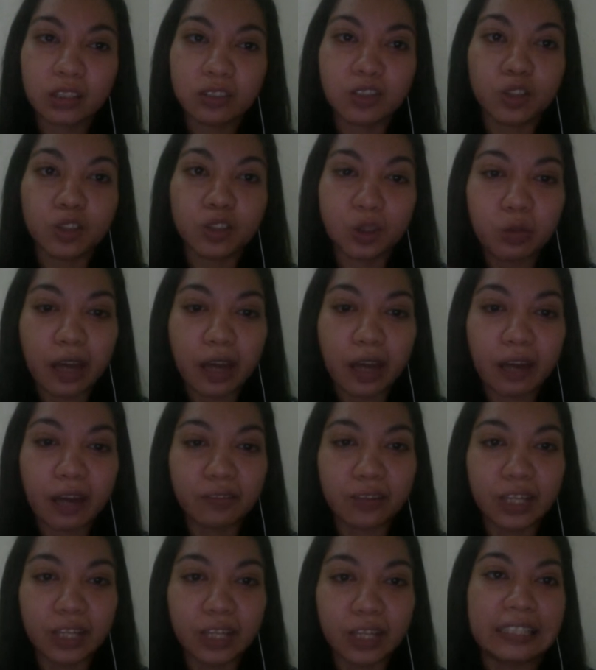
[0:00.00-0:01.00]
you do
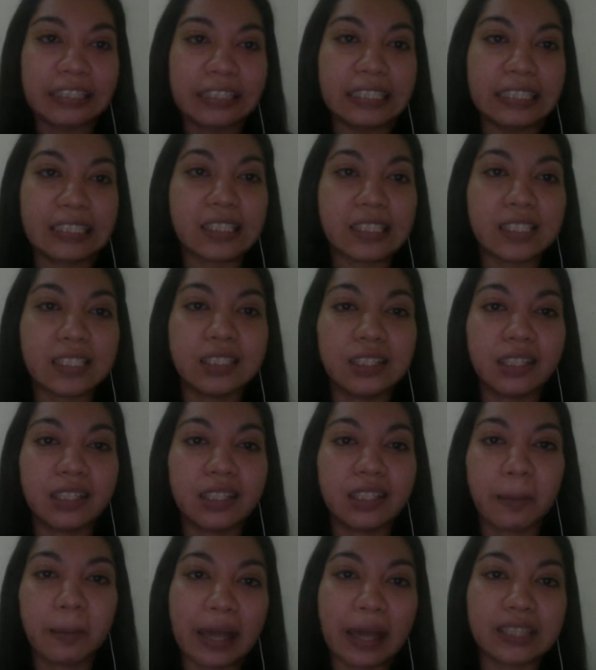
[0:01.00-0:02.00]
have the ideas and the
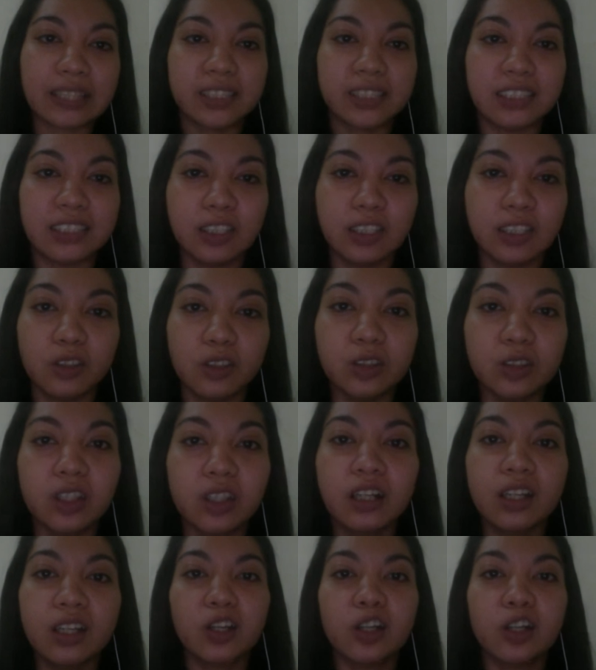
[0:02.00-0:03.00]
capacity on
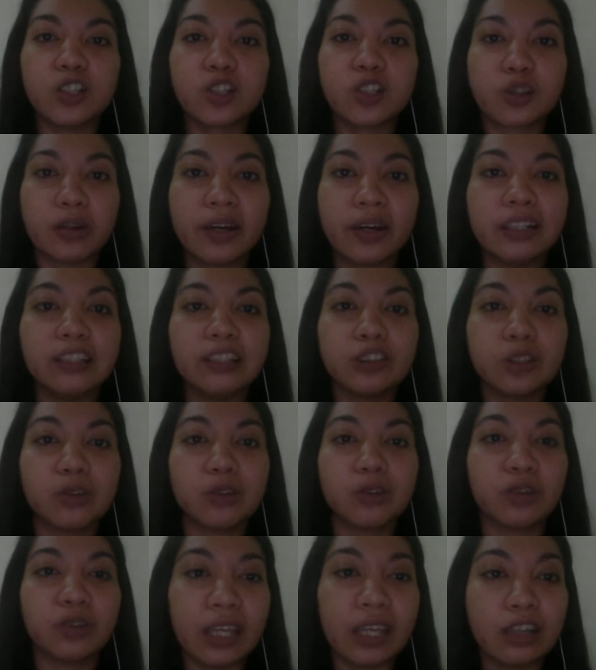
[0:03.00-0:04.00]
trying
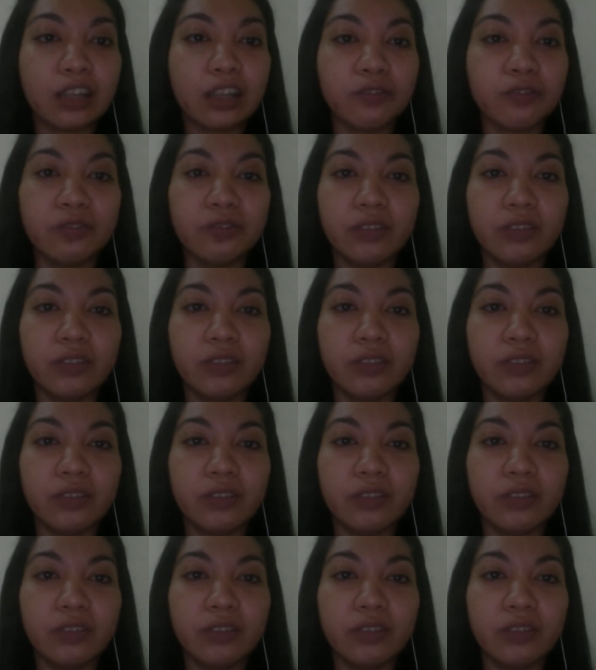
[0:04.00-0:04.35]
to think of